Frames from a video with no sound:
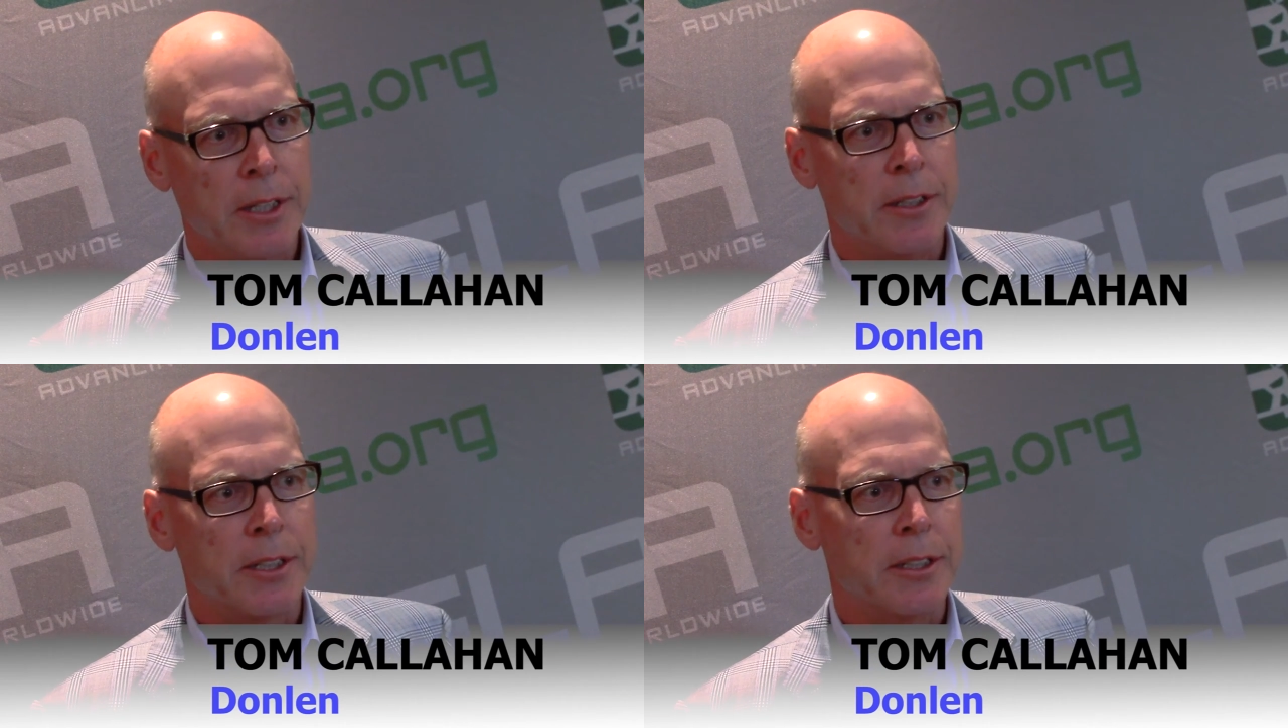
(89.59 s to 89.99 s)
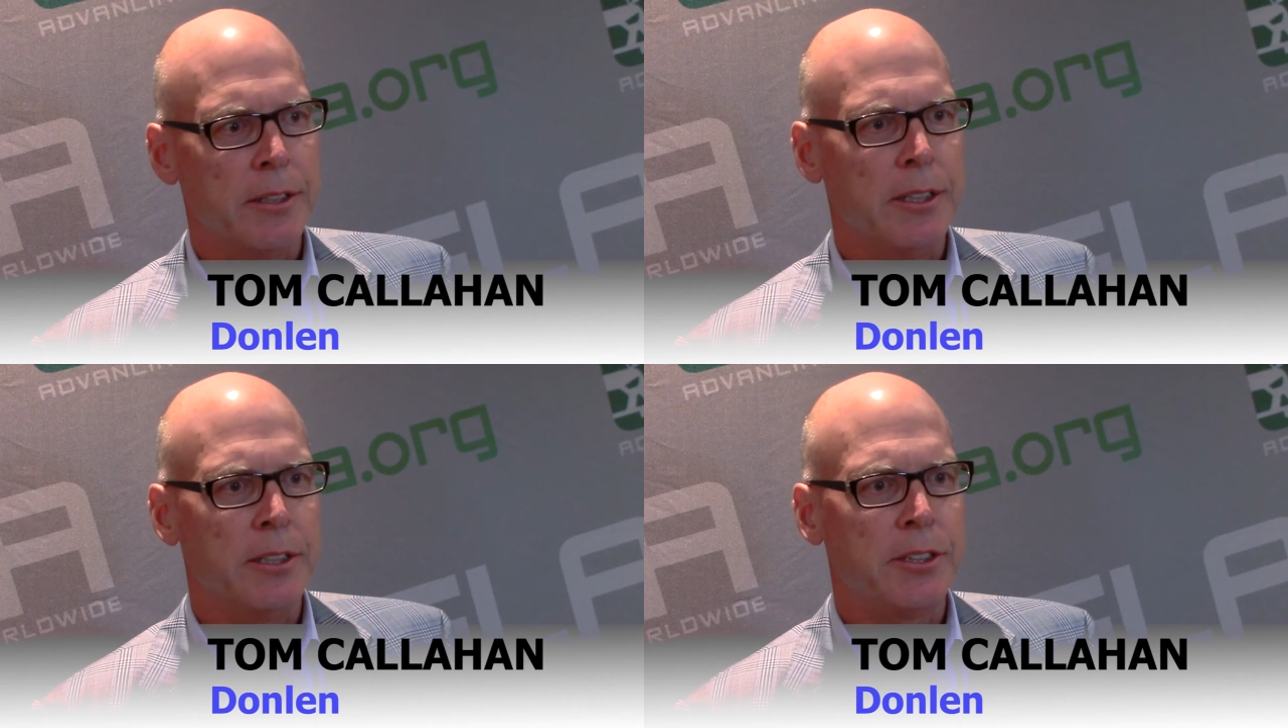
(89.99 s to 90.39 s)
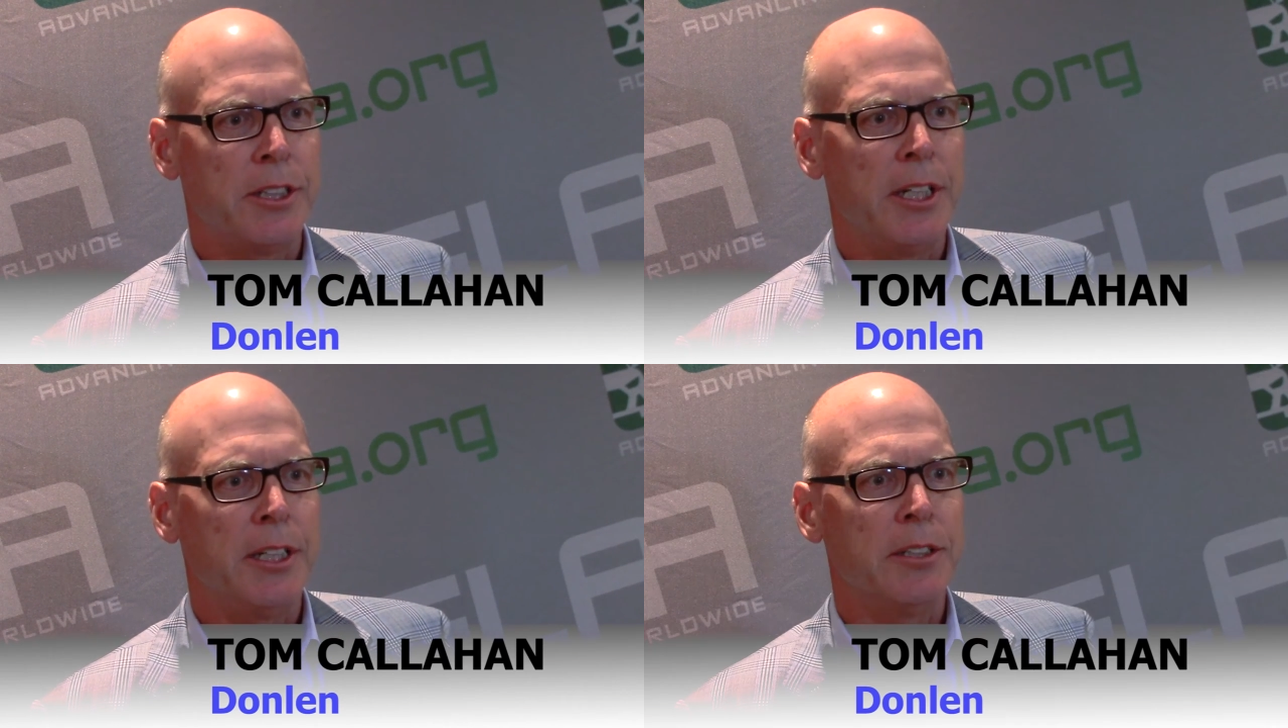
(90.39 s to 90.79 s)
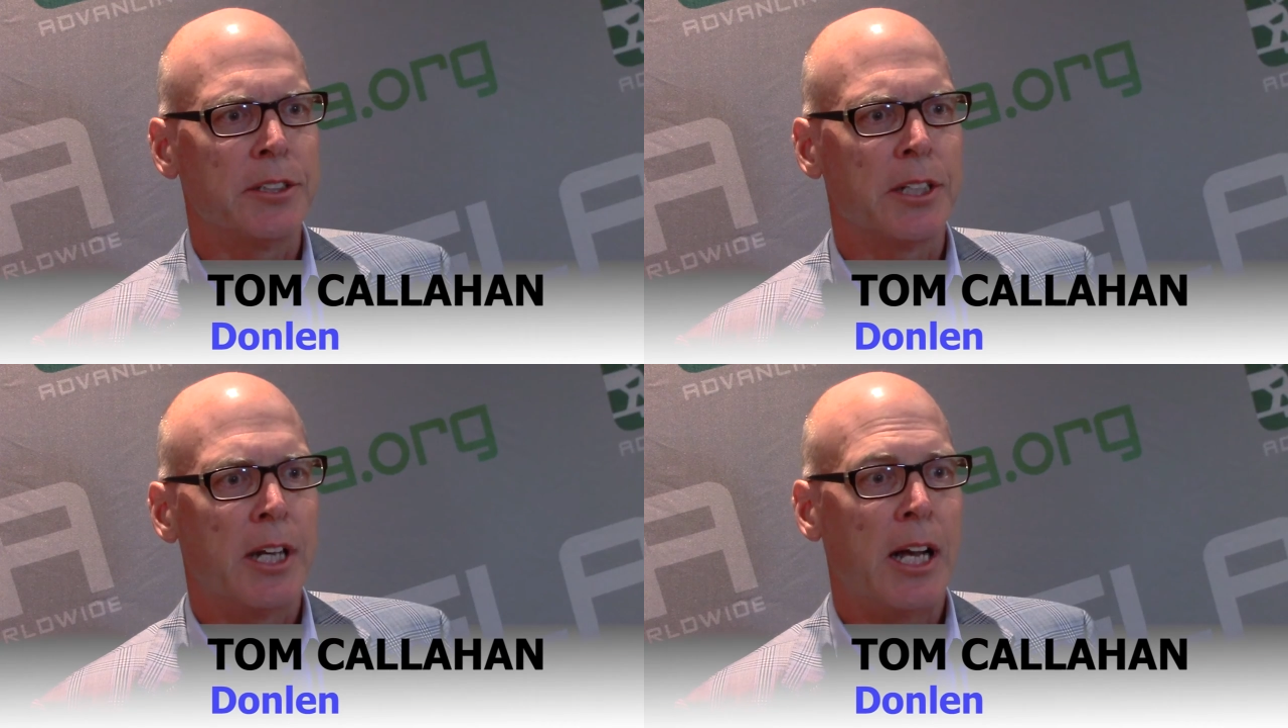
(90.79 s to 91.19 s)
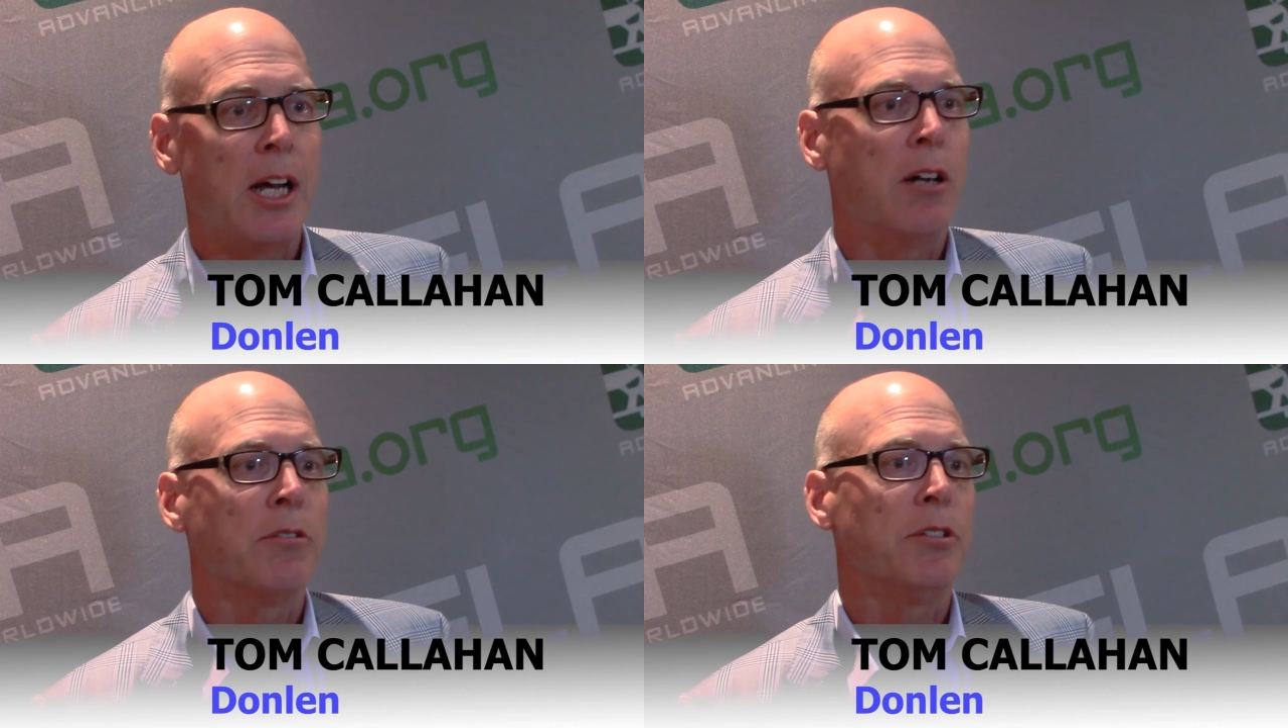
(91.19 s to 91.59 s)
that can change
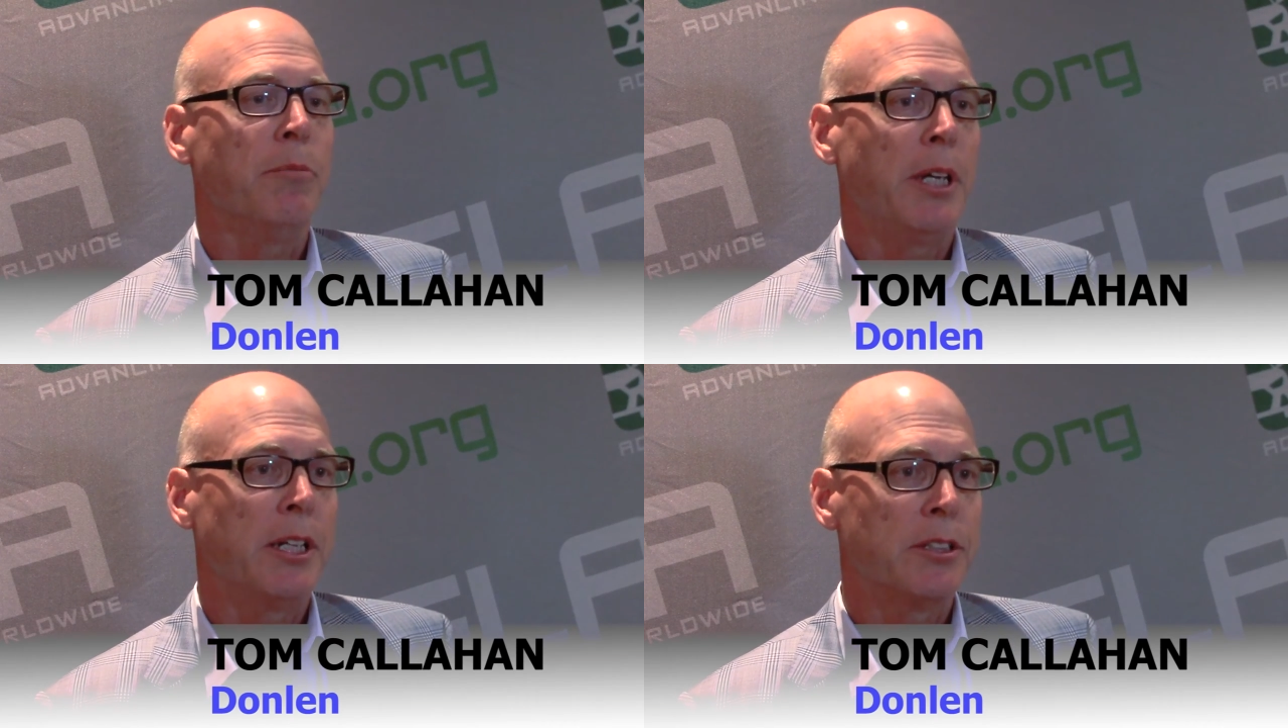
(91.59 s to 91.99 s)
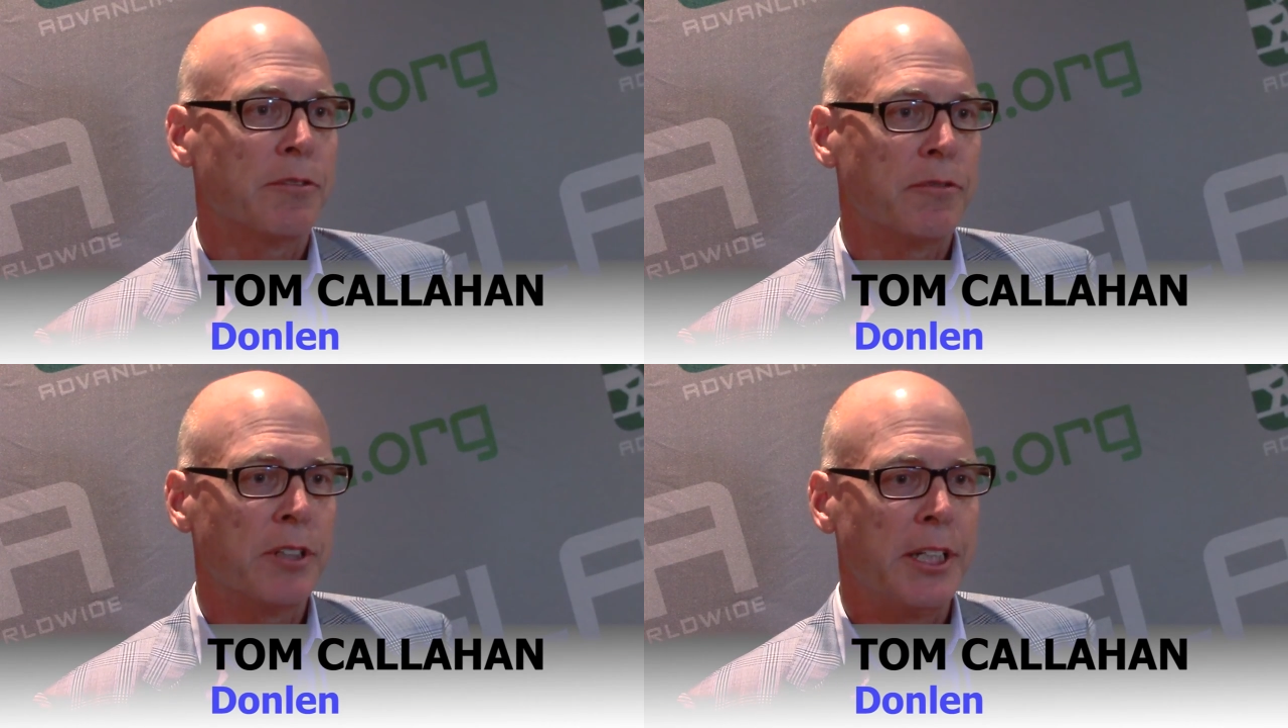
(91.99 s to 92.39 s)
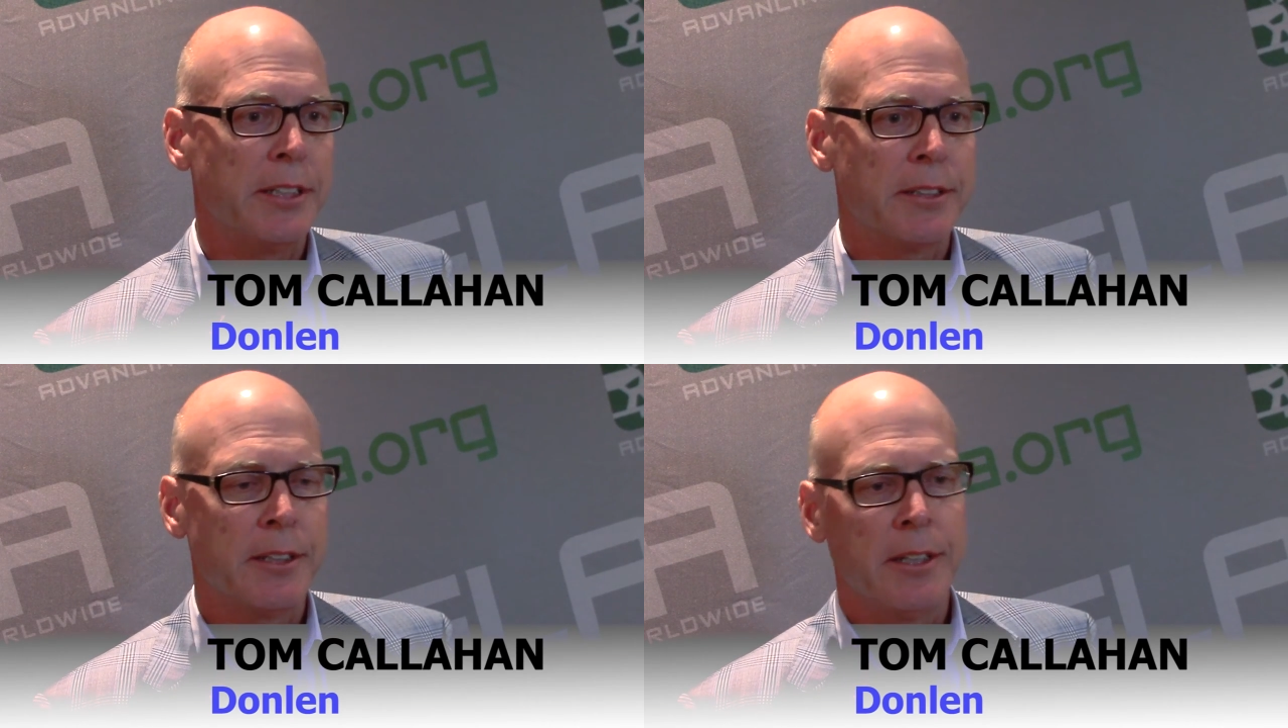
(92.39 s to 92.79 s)
how you manage a fleet,